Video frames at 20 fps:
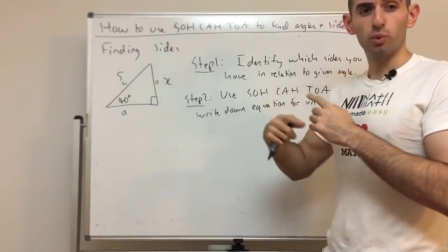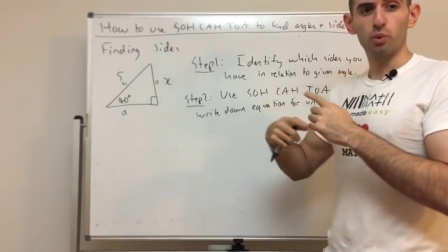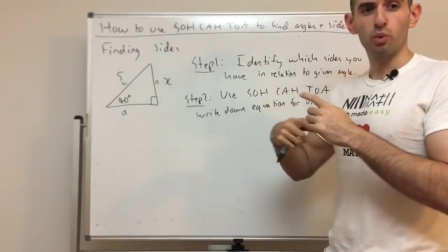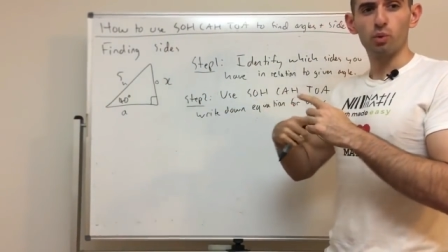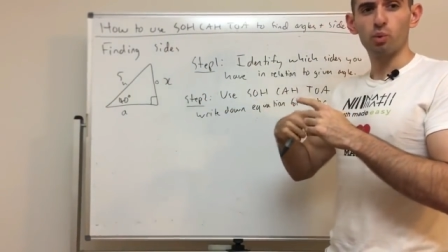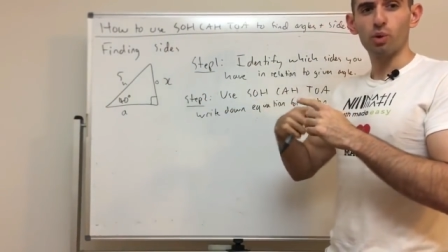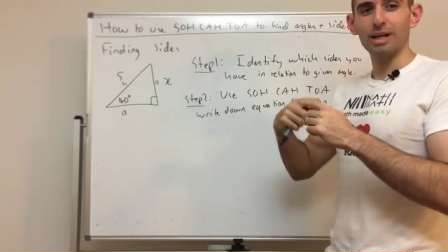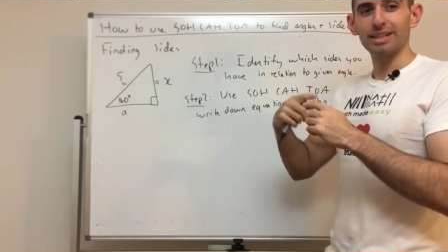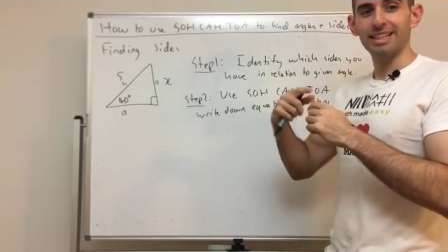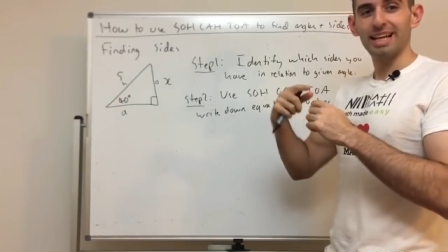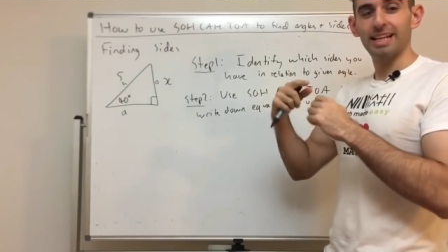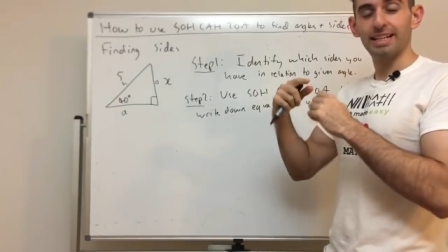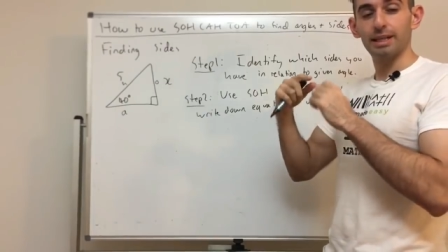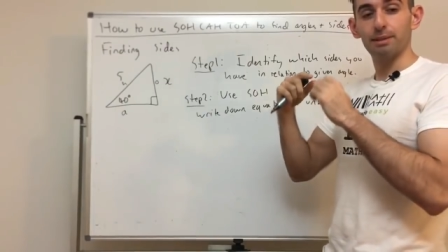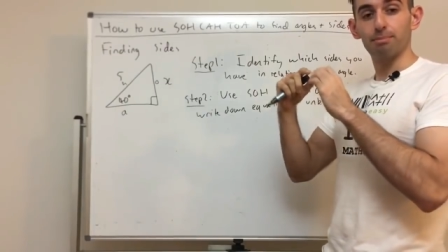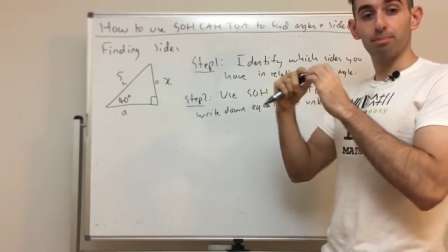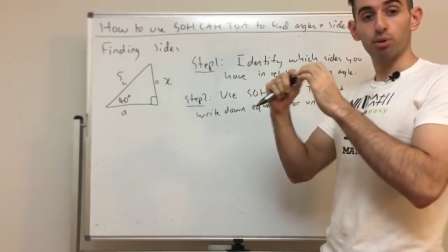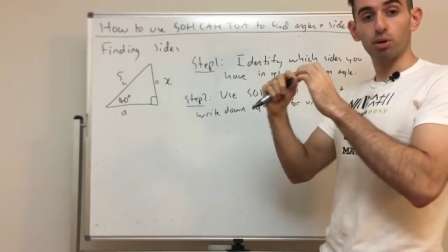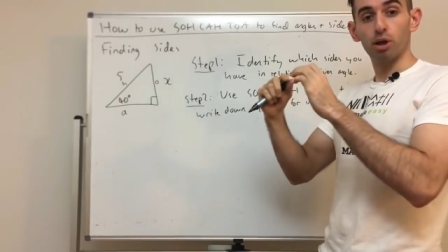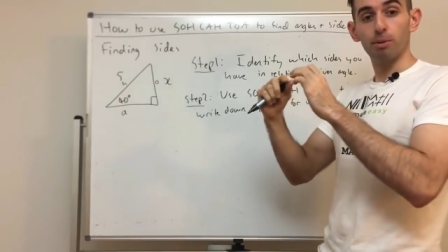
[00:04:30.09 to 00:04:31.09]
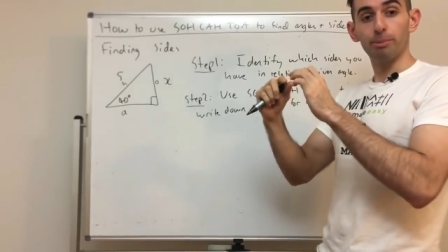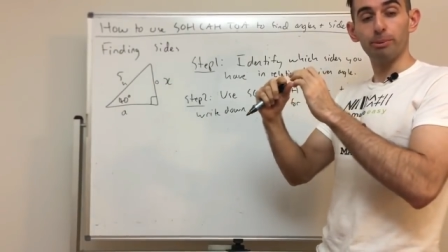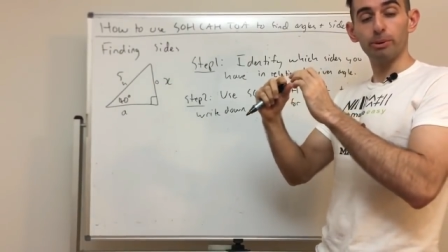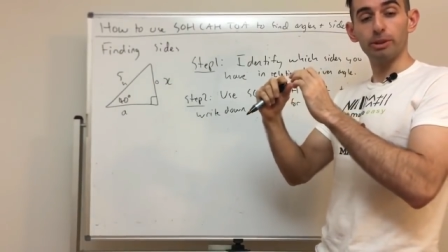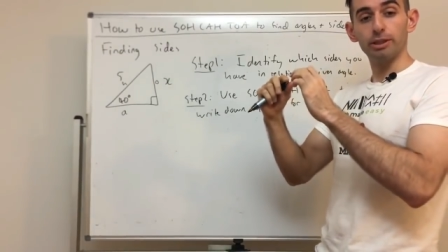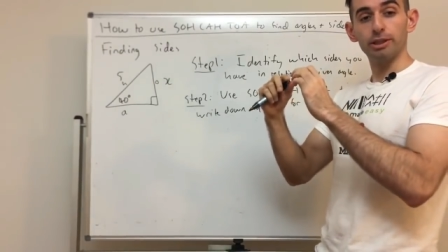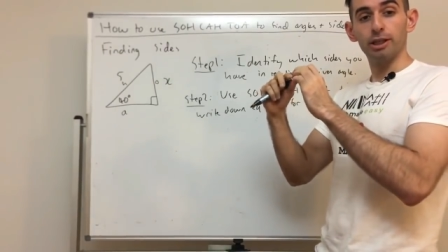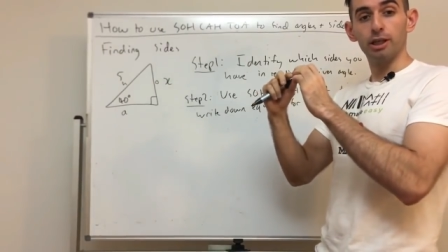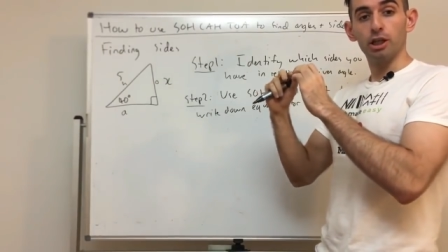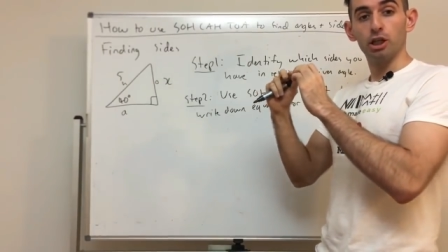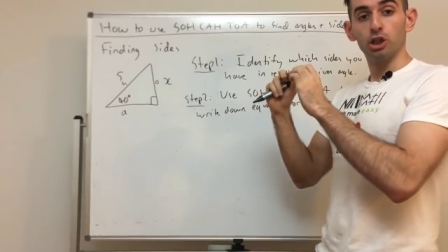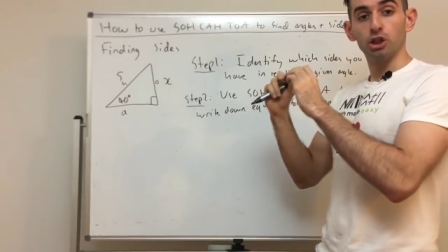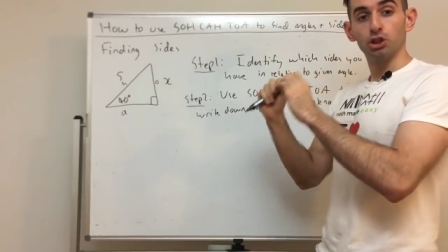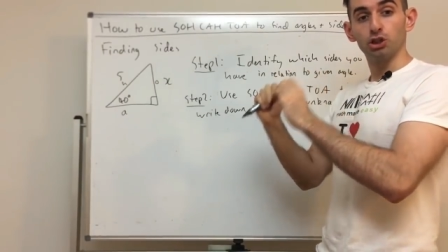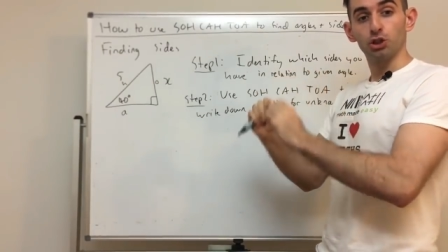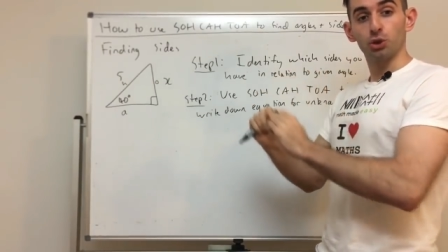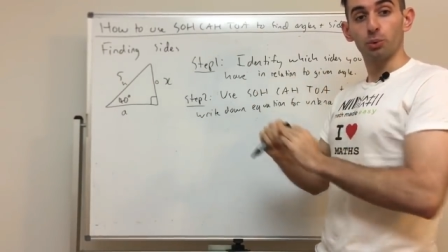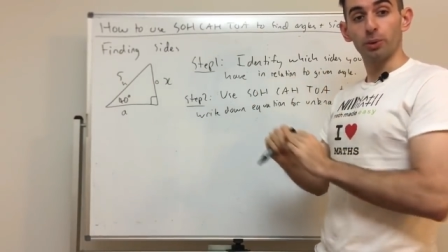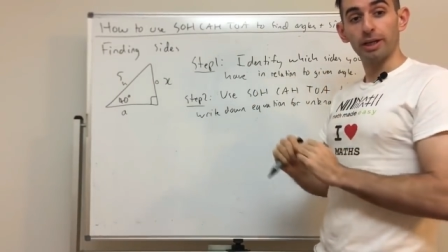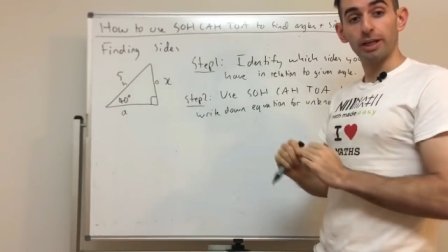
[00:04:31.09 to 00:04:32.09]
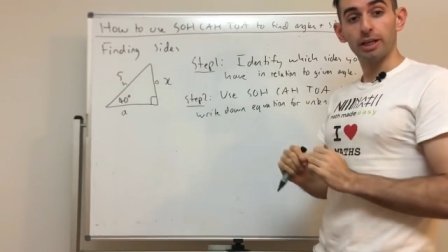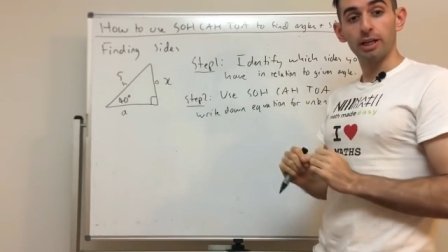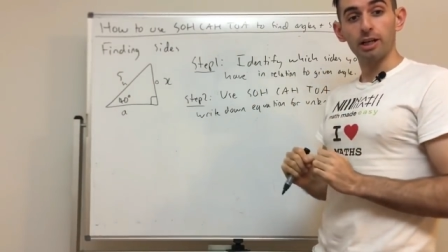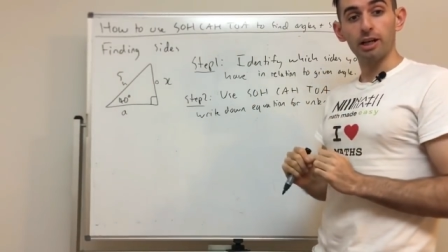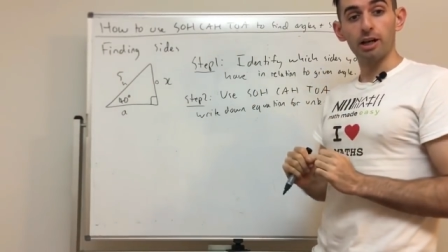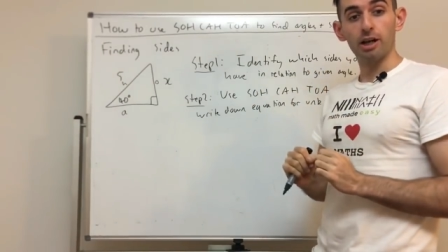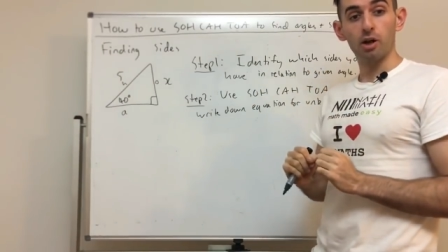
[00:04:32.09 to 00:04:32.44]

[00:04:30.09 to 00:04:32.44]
write down the appropriate trig